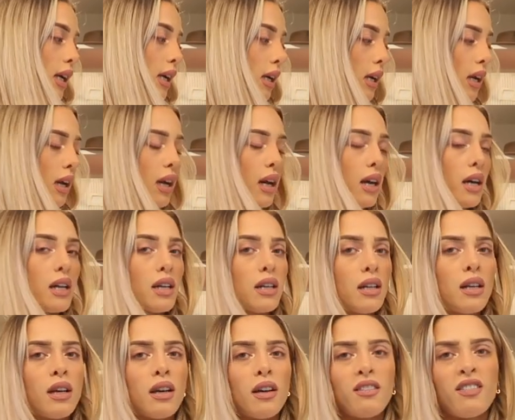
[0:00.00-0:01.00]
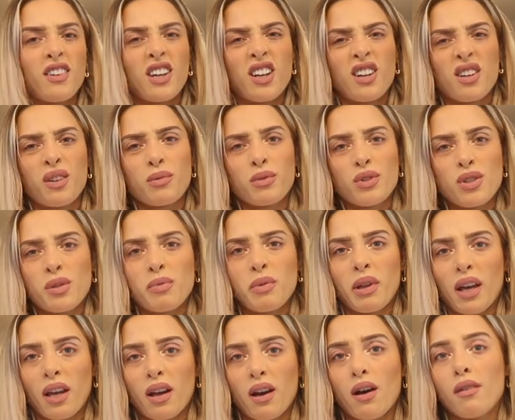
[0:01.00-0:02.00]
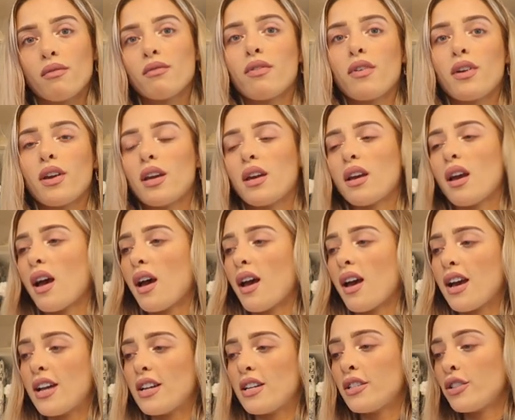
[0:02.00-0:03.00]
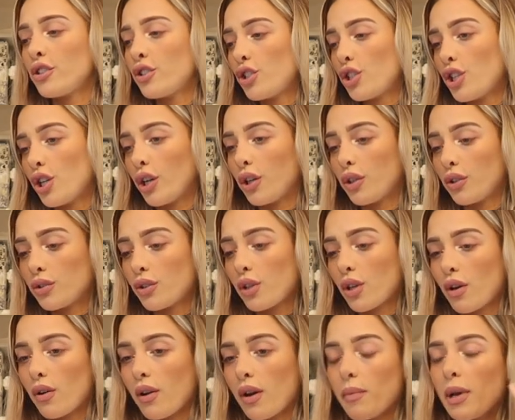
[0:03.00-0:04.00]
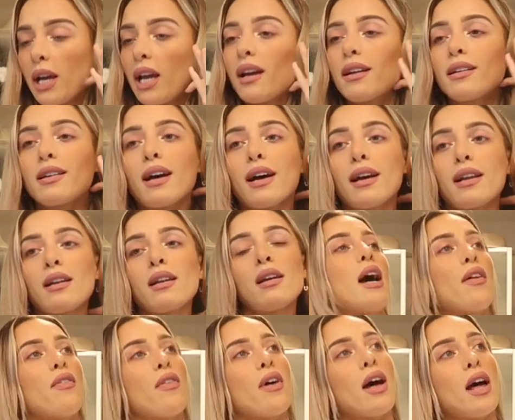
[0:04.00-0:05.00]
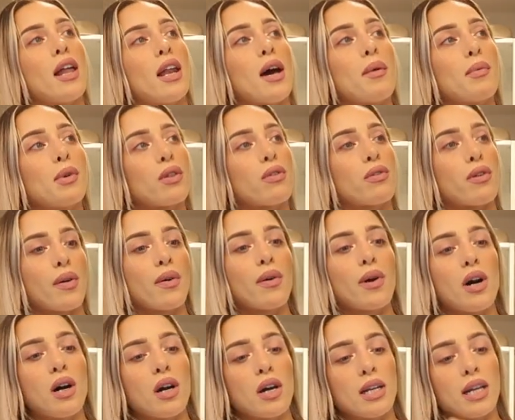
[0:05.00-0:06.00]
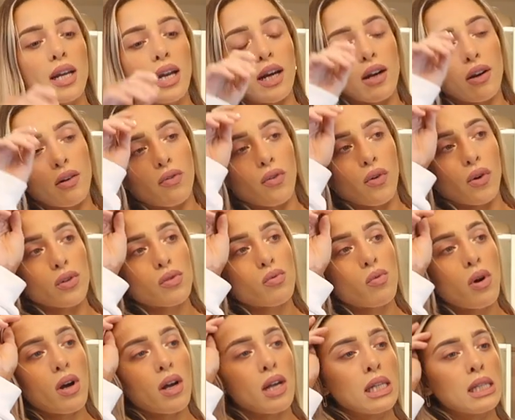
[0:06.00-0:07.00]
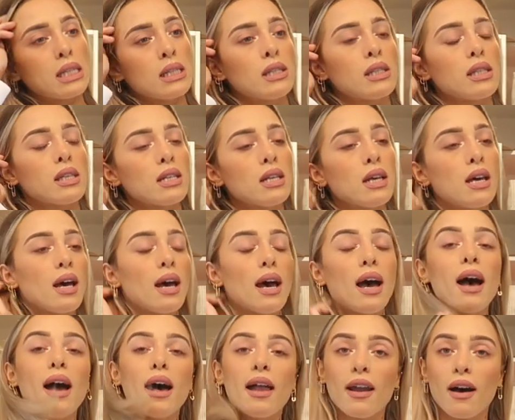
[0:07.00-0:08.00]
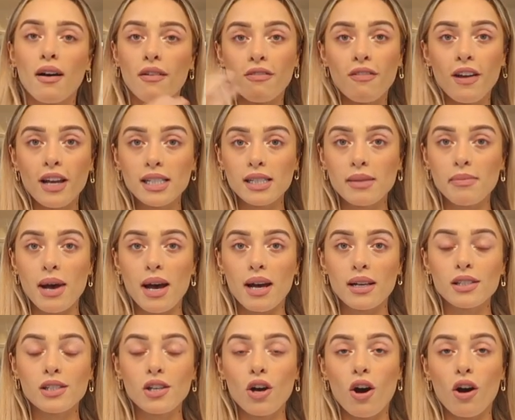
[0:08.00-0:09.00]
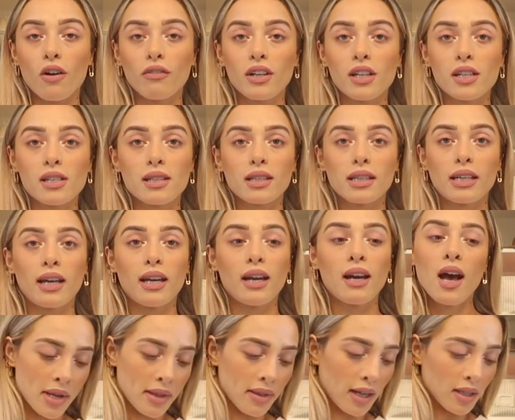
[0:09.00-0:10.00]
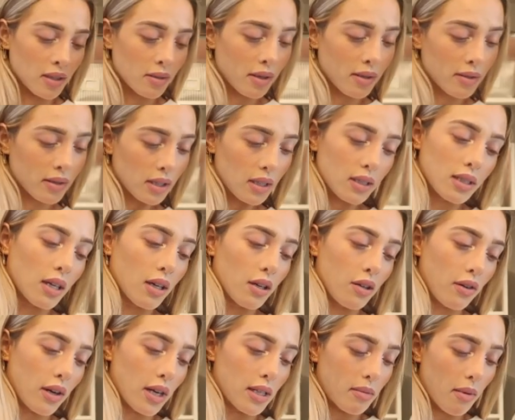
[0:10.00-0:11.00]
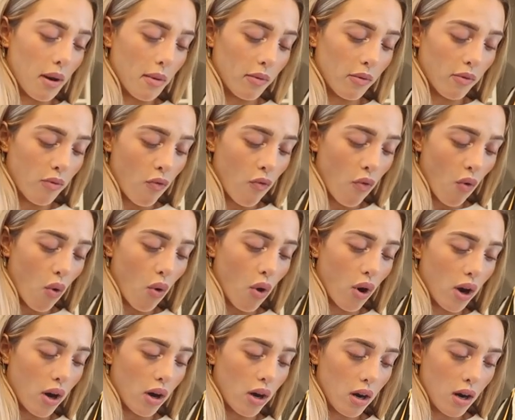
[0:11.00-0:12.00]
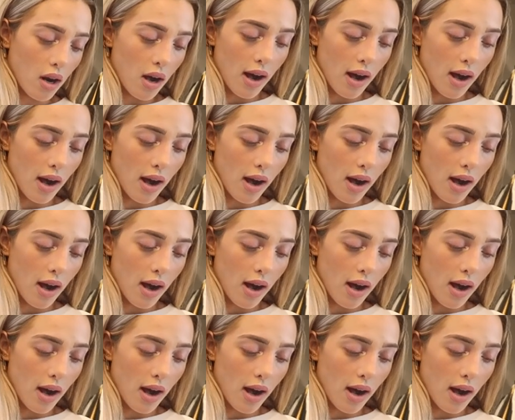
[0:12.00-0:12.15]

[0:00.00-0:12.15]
And I figured it would just be like comfy and chill to go get my hair done. And then I'm gonna throw on Air Force Ones and a face mask, obviously. And that's what I was gonna tell you guys about before